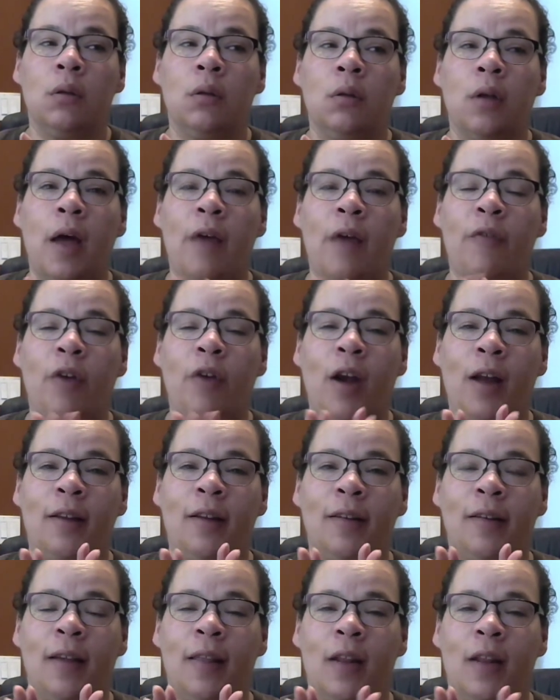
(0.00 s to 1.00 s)
I forgot to
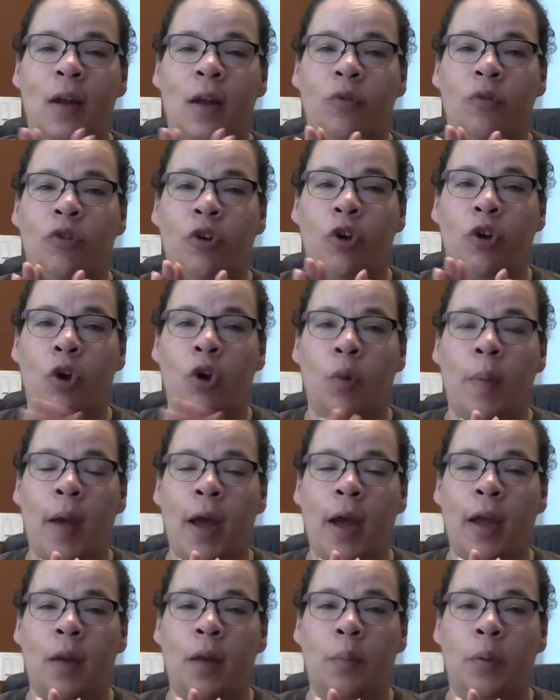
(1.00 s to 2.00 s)
say that I was going to go
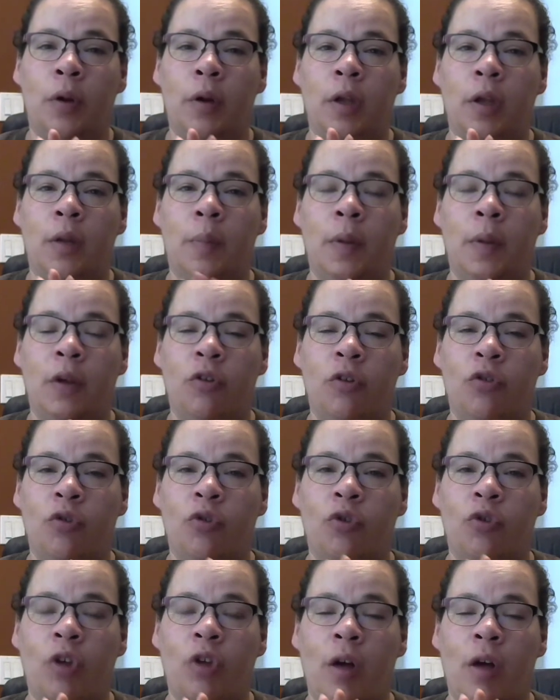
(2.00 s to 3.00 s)
back and put in
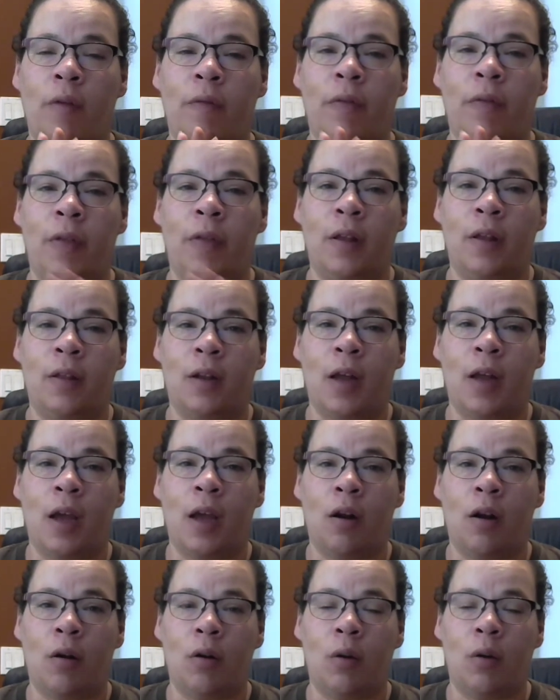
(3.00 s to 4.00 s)
pictures of things that I
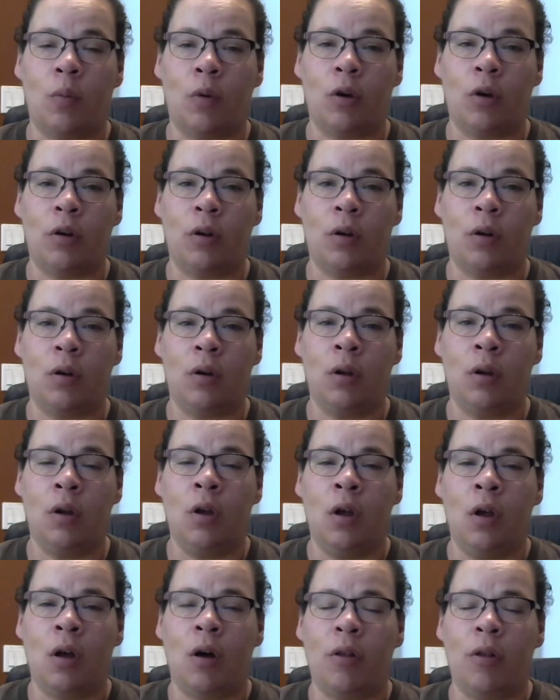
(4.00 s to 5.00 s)
had already worked on,
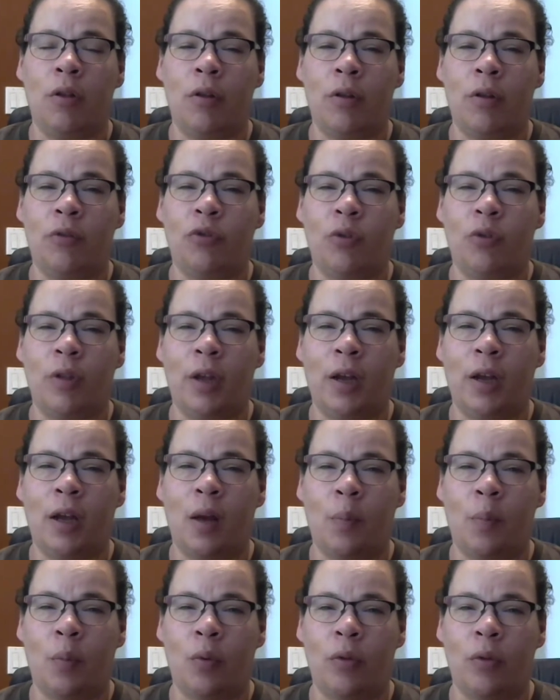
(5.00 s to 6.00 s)
although there's only a
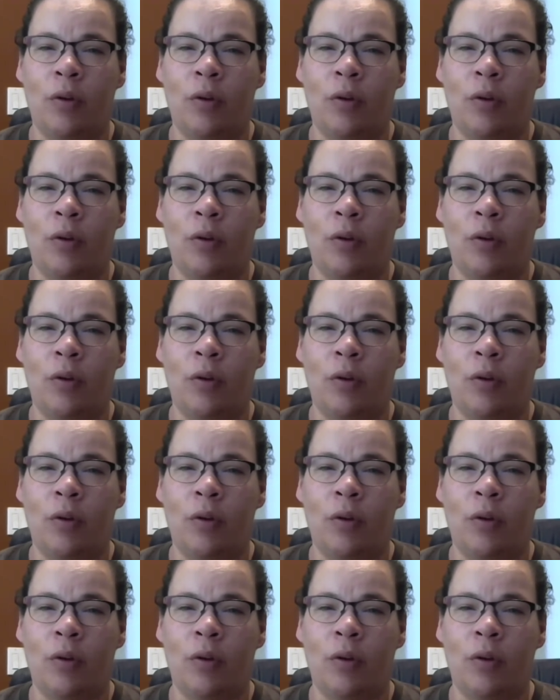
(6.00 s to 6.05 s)
couple.